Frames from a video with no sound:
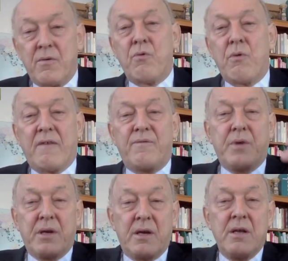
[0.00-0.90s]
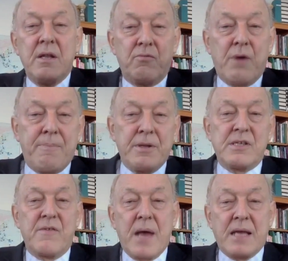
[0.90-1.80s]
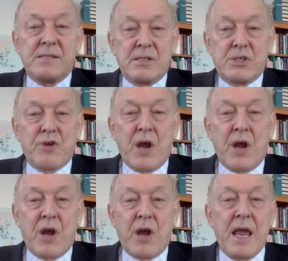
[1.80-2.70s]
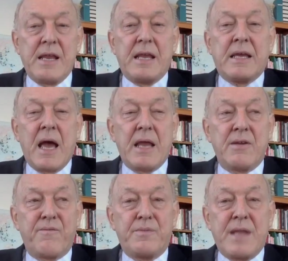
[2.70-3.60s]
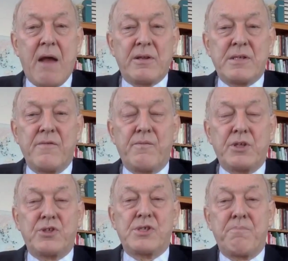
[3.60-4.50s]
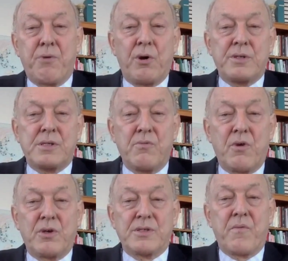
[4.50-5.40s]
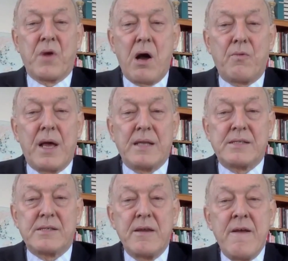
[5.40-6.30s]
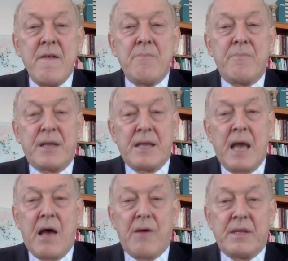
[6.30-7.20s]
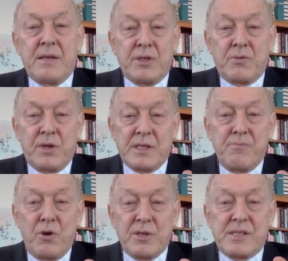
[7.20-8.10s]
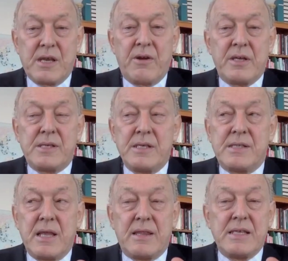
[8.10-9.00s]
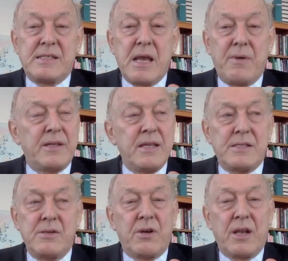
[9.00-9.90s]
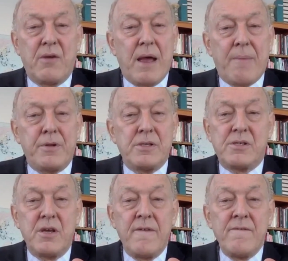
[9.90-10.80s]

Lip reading: who have weapons of mass destruction, any kind of narrative which supports the wars of conquest. But now what is more serious is that they say, well, these nuclear weapons,